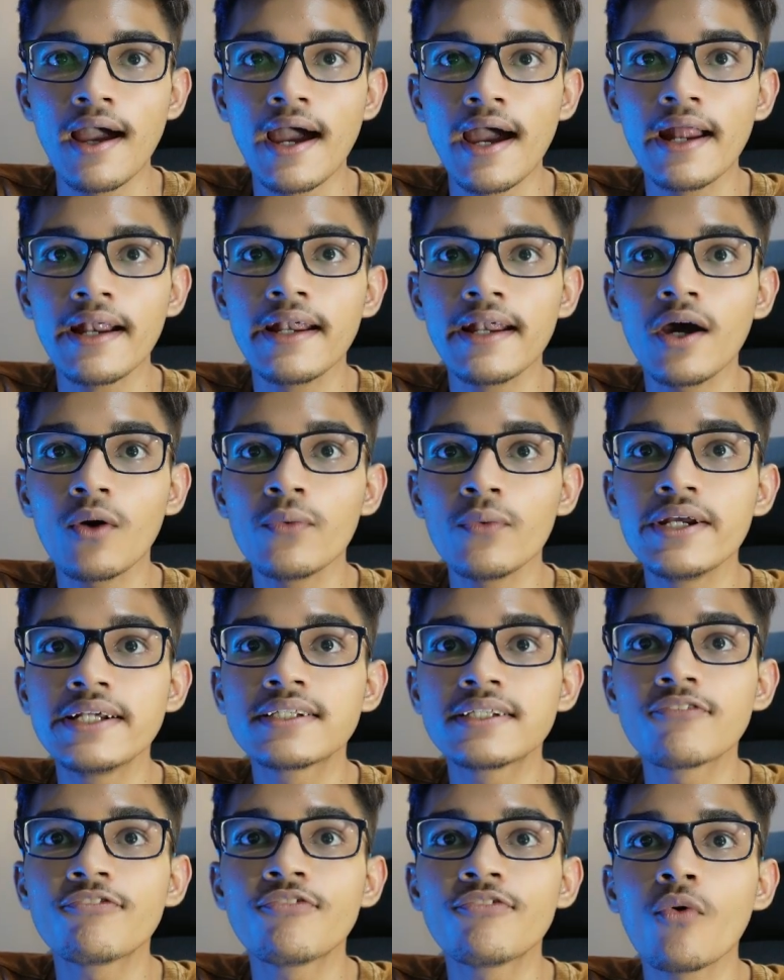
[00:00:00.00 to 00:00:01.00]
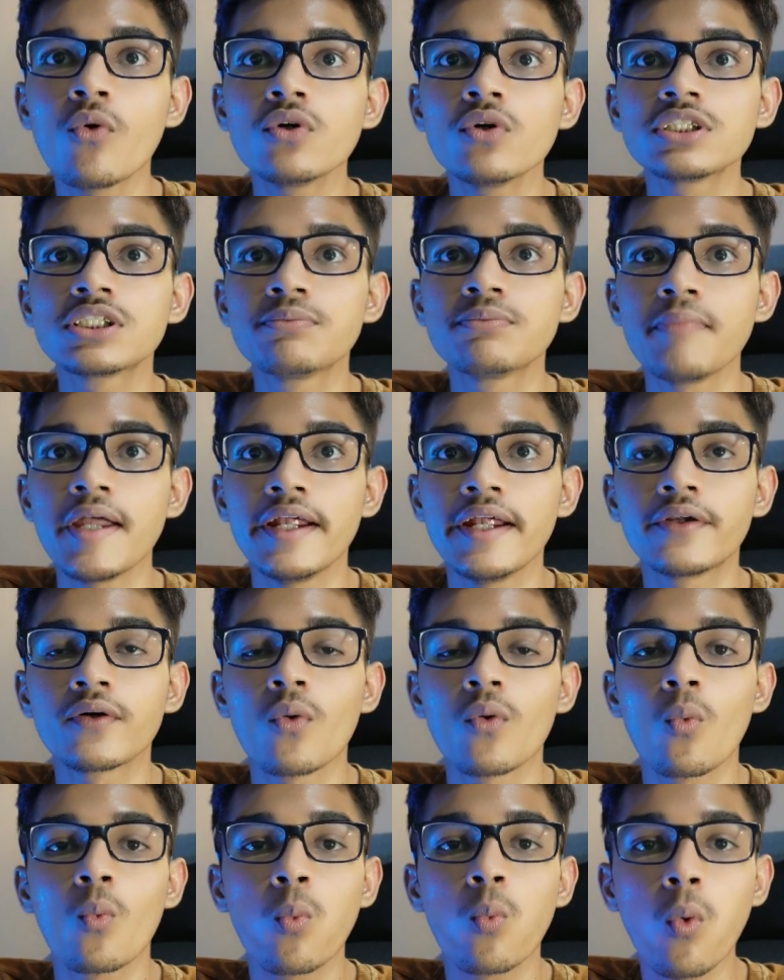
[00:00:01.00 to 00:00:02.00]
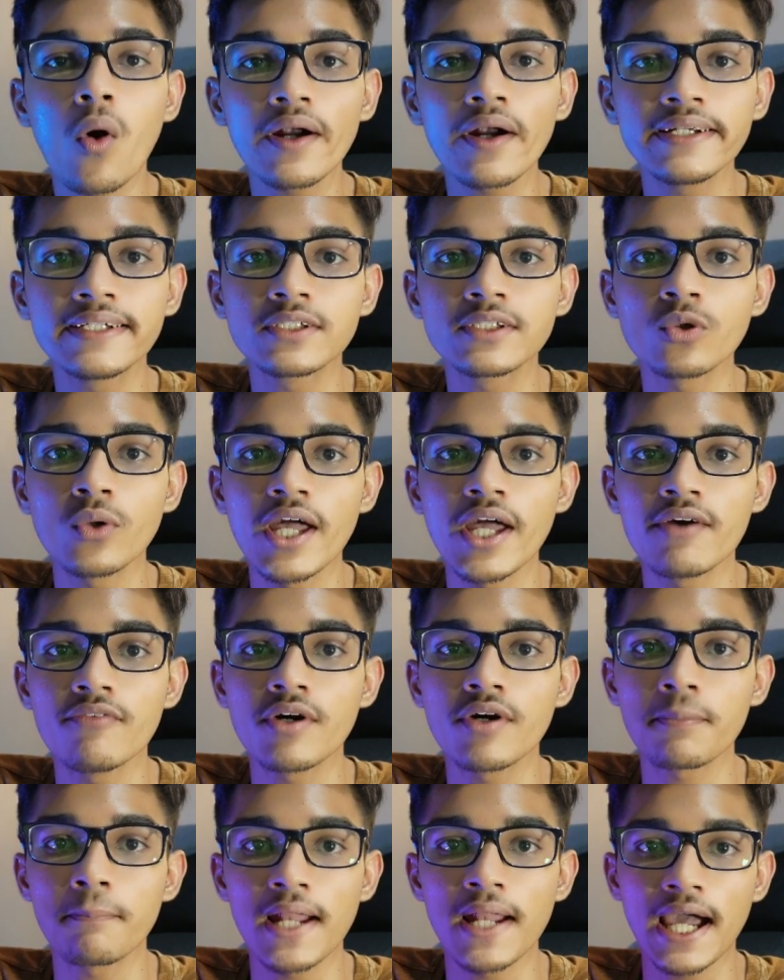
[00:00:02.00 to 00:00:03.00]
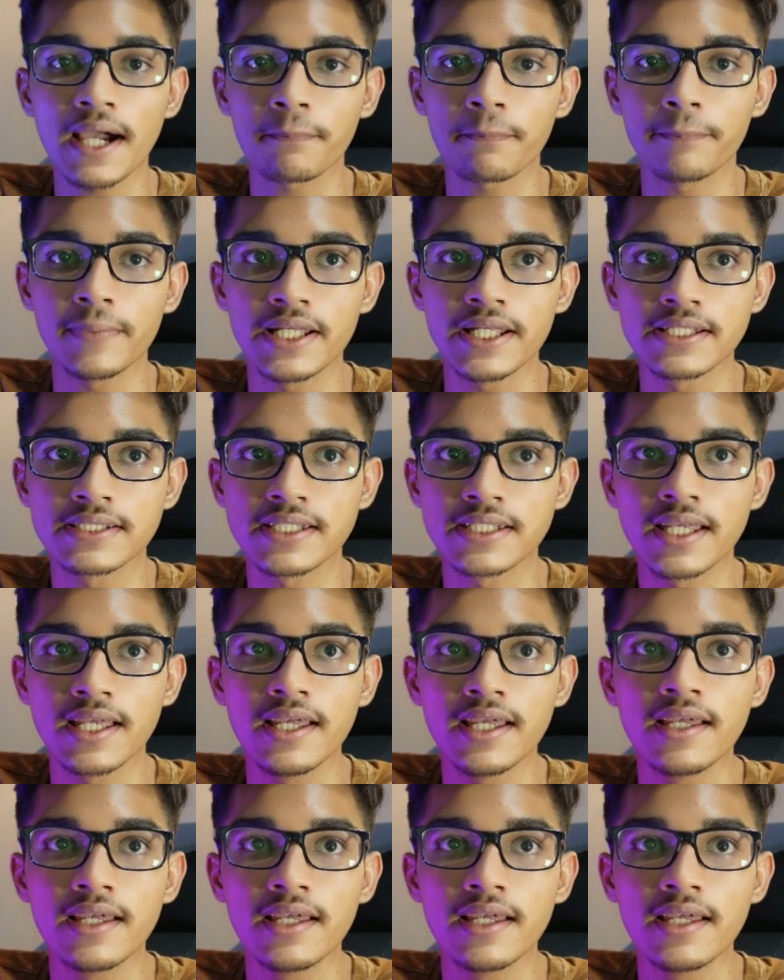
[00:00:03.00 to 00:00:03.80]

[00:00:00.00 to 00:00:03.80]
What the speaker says: and now it's a forced mate whatsoever black plays.